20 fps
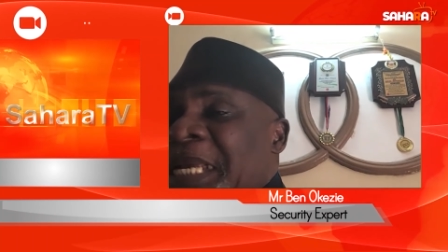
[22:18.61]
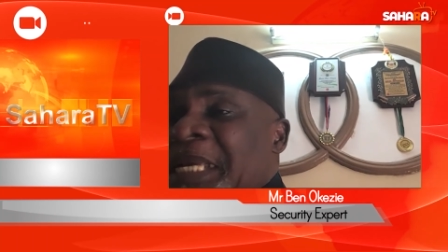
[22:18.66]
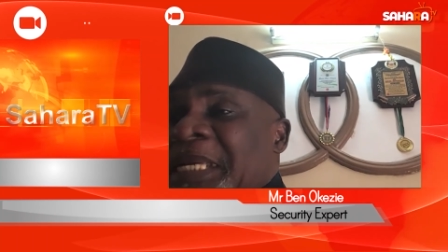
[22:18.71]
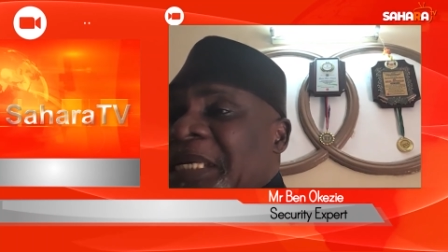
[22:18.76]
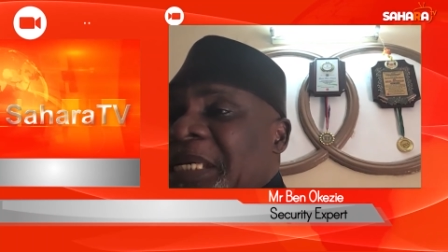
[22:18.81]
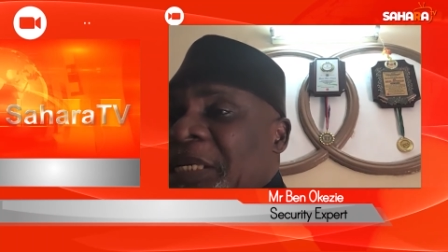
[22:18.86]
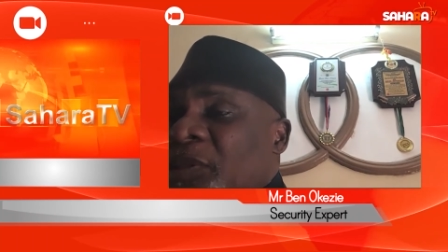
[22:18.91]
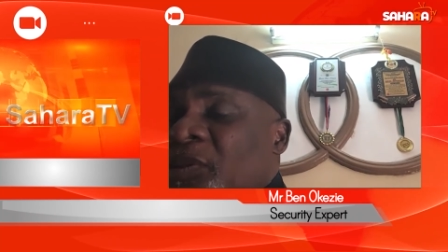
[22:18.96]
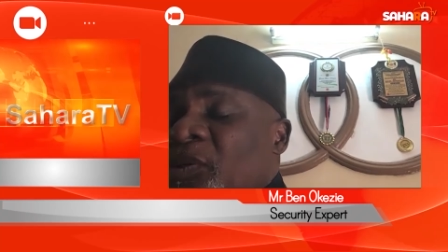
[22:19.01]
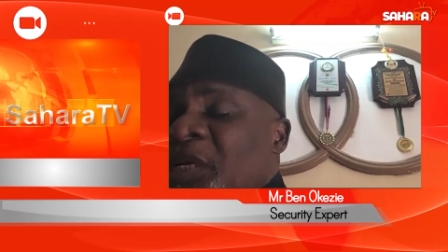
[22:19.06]

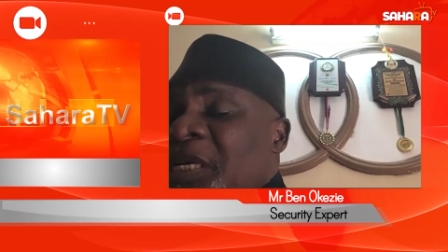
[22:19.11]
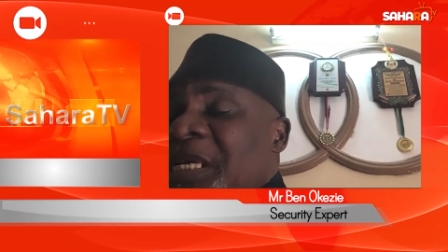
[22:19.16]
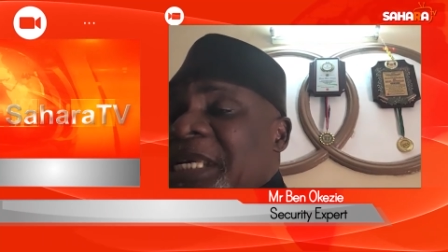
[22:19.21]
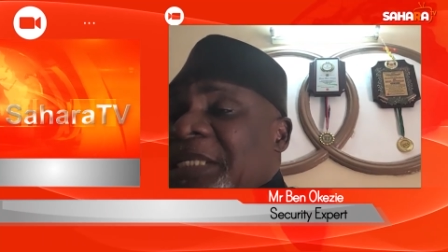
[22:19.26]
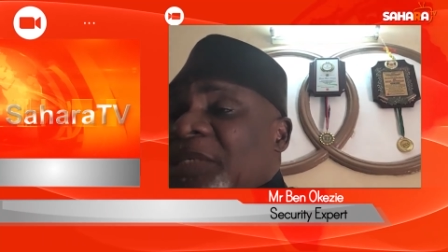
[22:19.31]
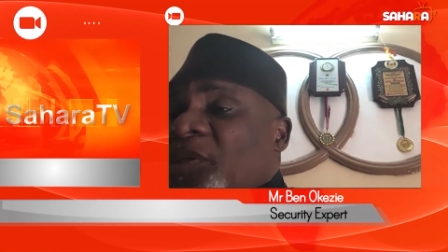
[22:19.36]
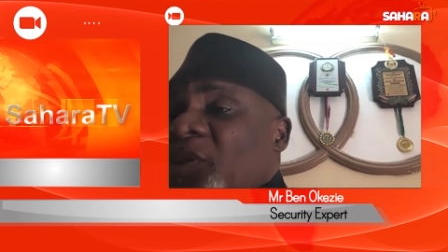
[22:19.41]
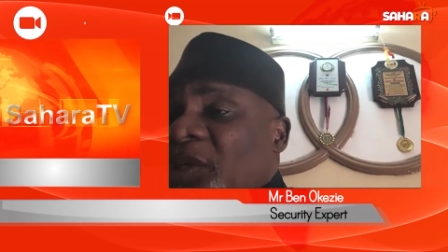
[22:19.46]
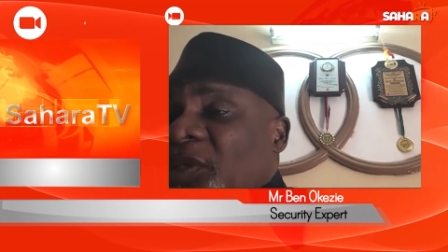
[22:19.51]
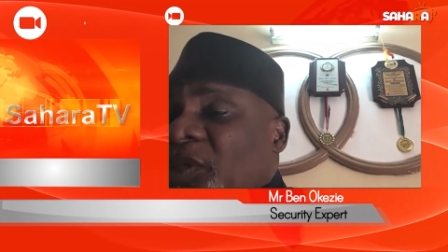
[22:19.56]
it
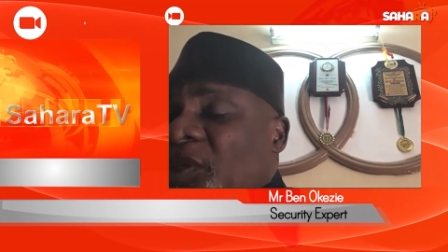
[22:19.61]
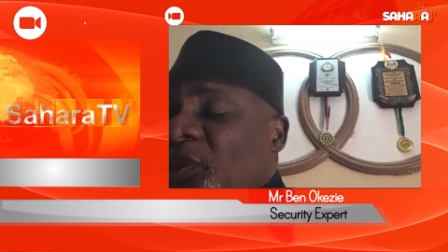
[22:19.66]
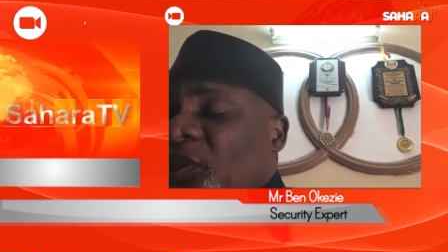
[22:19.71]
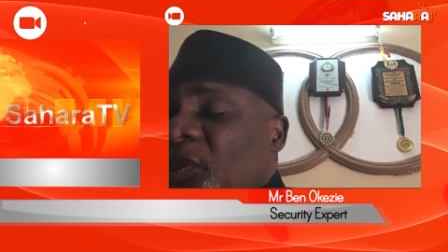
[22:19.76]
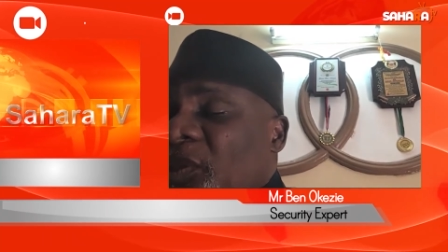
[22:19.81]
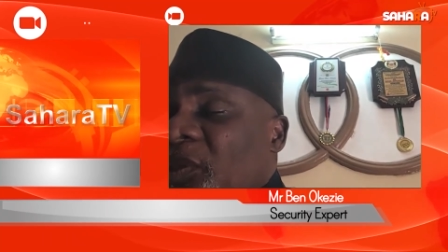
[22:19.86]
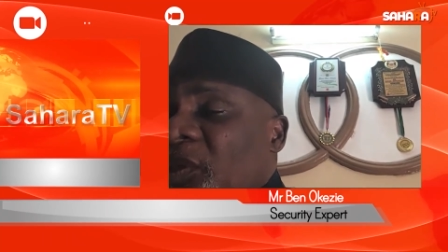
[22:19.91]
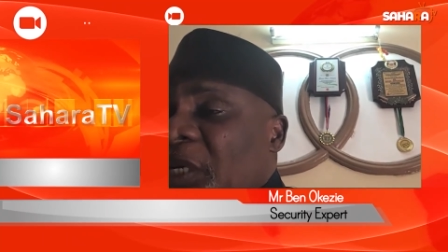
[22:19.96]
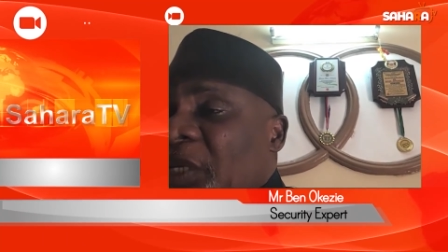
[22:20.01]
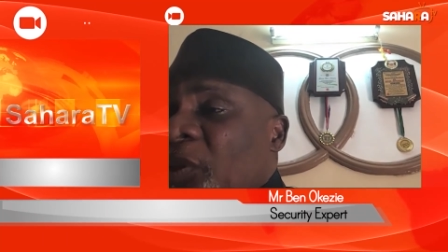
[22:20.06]
is
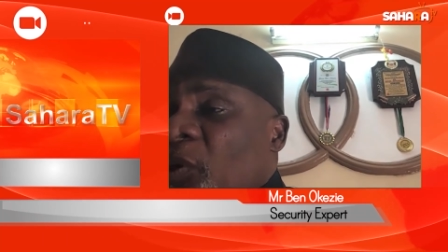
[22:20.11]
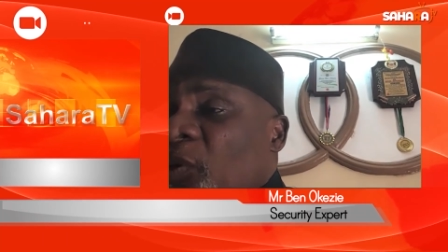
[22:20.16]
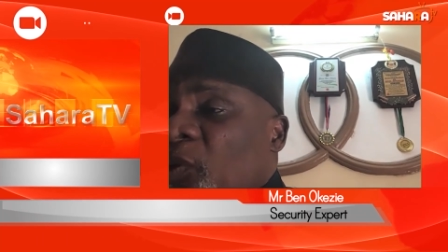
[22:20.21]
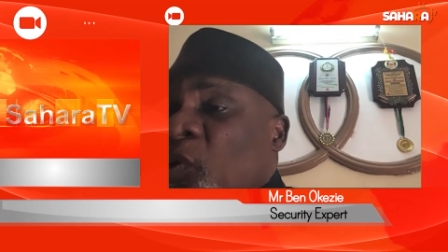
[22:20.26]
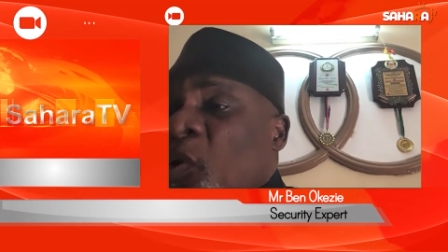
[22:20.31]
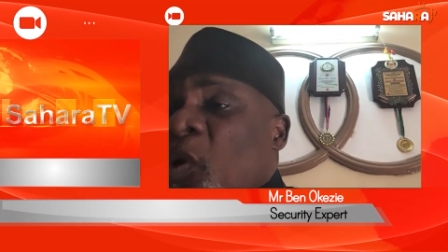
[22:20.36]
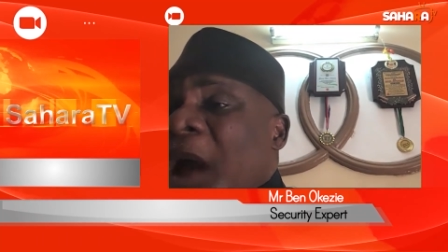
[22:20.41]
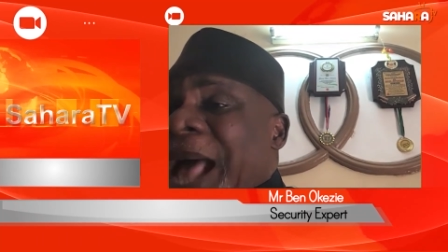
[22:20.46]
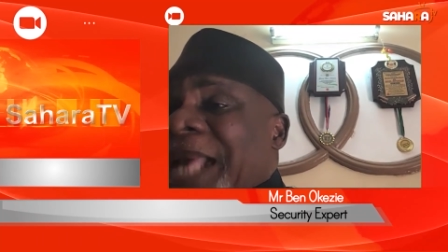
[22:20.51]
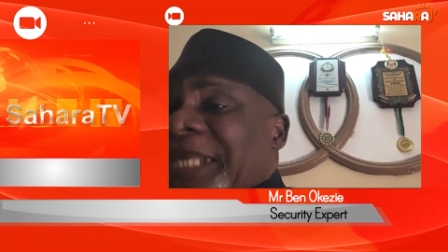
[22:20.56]
just you know
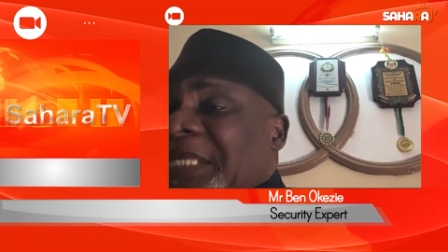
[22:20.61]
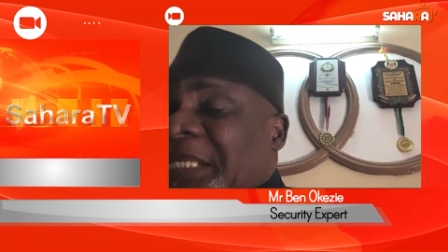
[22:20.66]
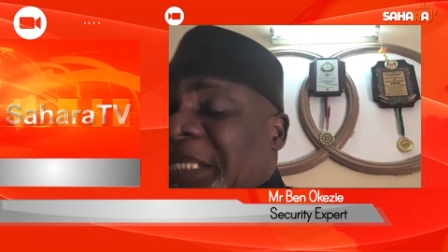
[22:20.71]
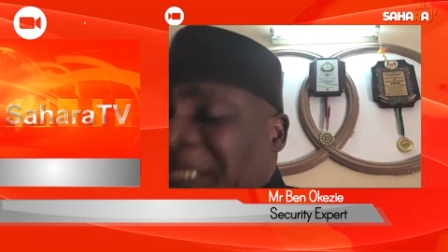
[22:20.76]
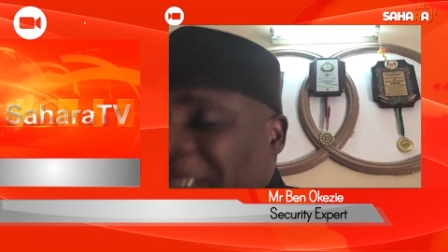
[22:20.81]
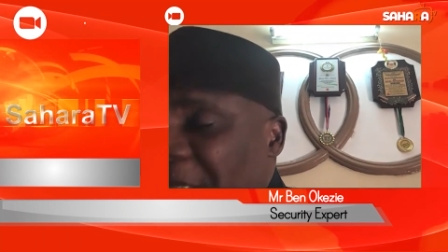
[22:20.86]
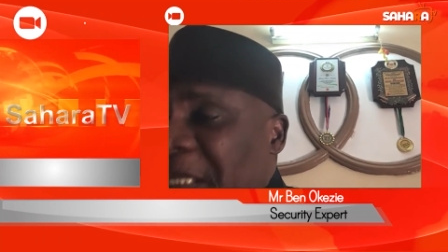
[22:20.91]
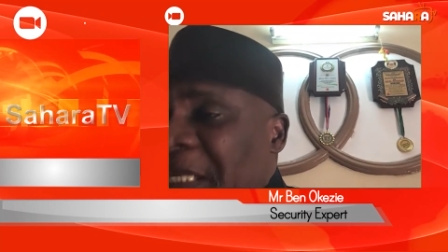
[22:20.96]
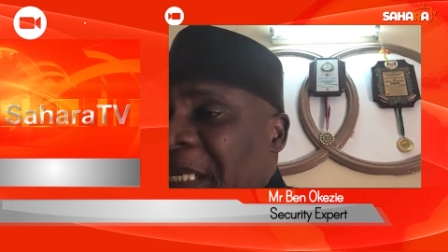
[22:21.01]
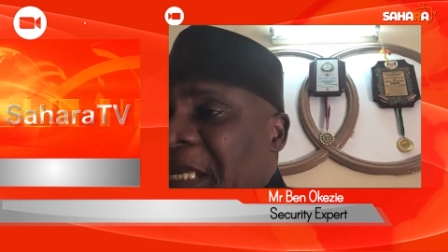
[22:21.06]
to
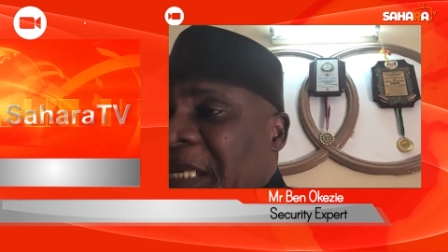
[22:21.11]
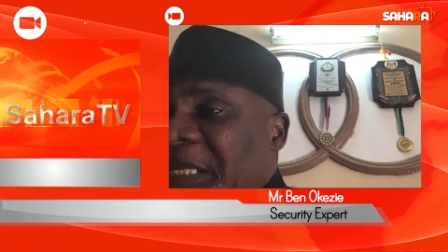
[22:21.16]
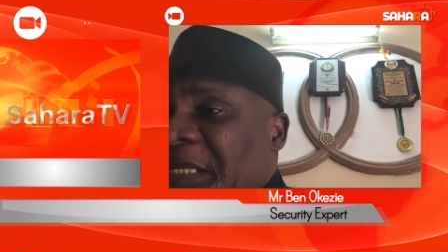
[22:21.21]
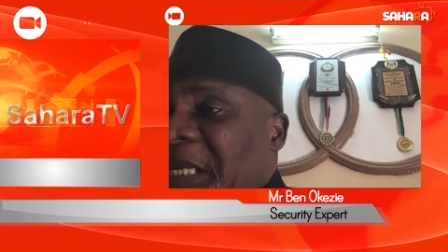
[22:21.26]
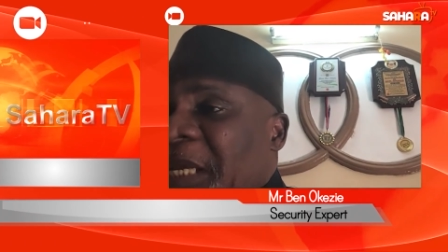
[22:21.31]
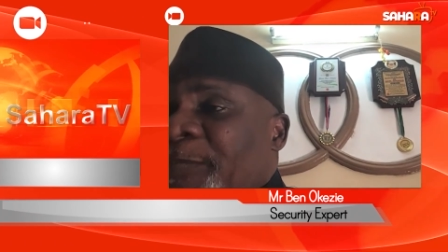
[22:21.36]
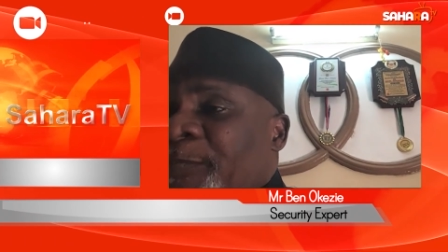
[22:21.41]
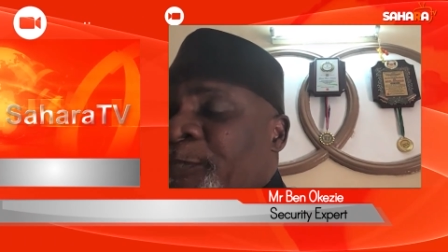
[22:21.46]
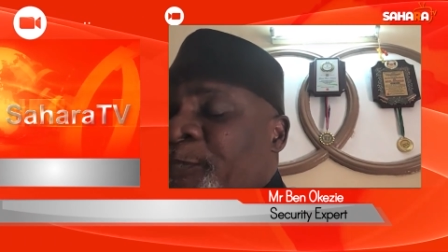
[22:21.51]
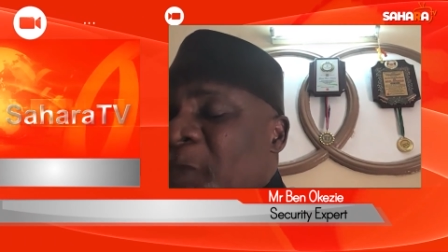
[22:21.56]
assist
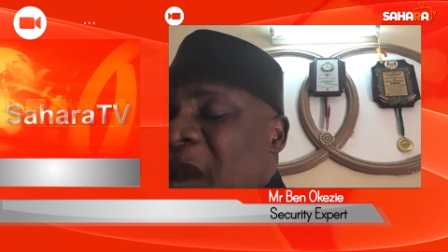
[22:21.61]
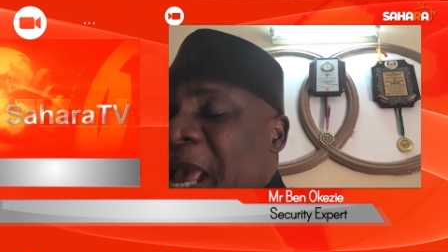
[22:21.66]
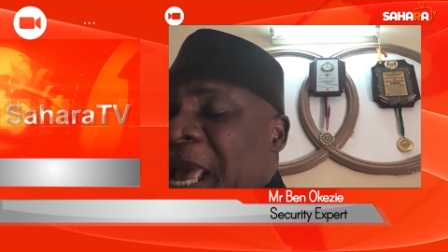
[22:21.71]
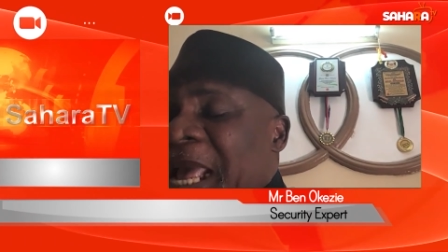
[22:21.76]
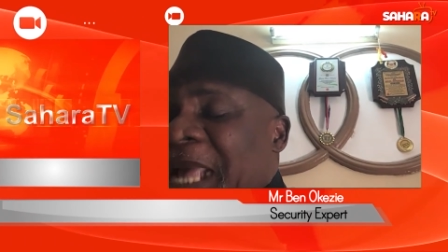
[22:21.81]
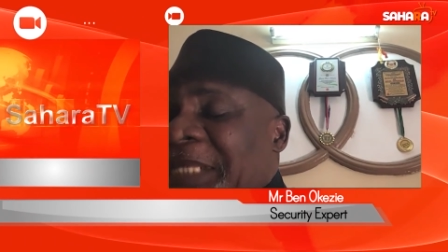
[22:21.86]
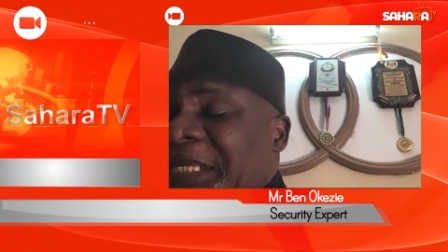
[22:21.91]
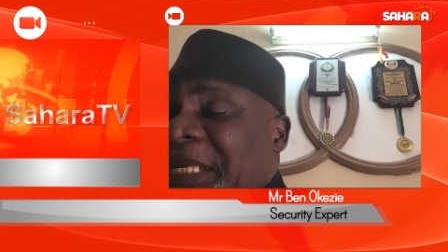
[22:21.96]
the uh,